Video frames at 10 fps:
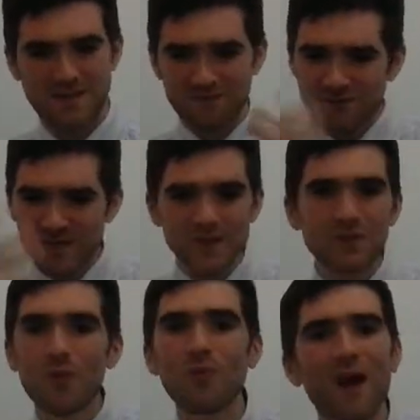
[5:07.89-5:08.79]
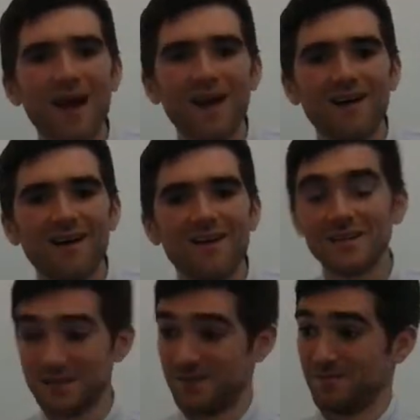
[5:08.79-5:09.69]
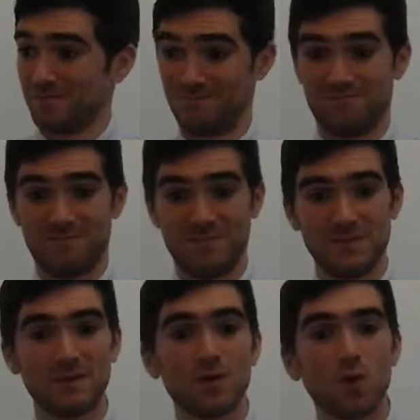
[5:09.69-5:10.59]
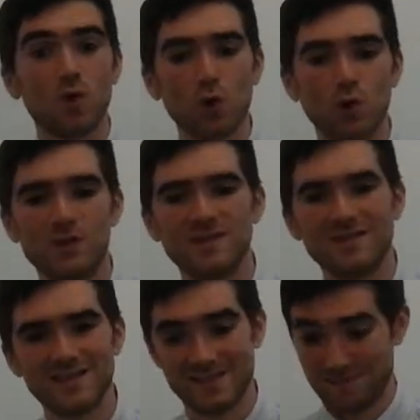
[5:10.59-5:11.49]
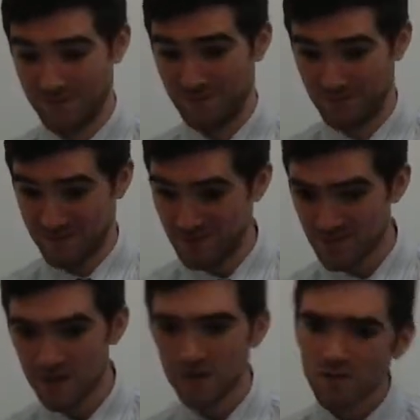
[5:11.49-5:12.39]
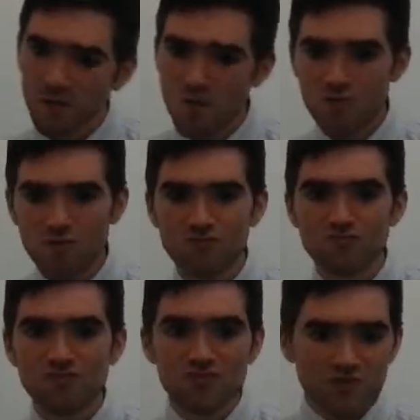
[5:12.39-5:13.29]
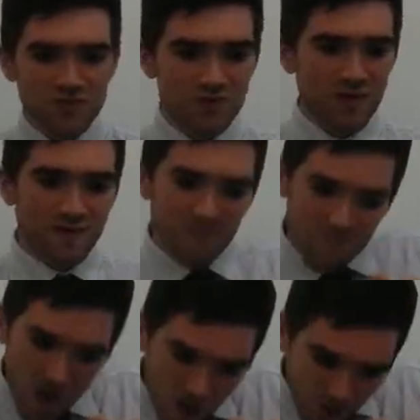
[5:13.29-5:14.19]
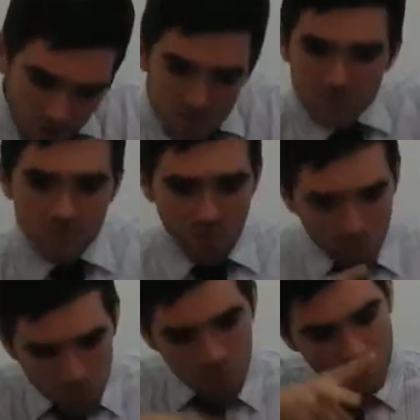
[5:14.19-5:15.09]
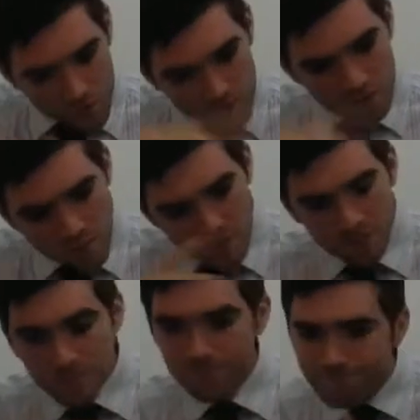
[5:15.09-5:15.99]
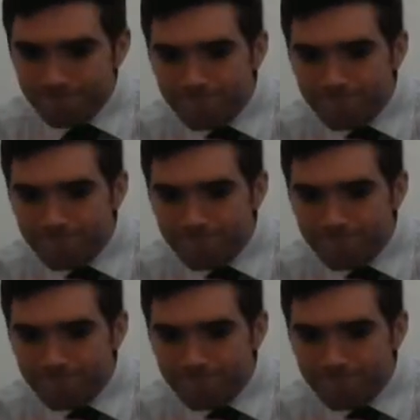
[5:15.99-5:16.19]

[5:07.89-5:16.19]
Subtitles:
have to go through the files and work out the figures themselves from all the different attendance notes in the file.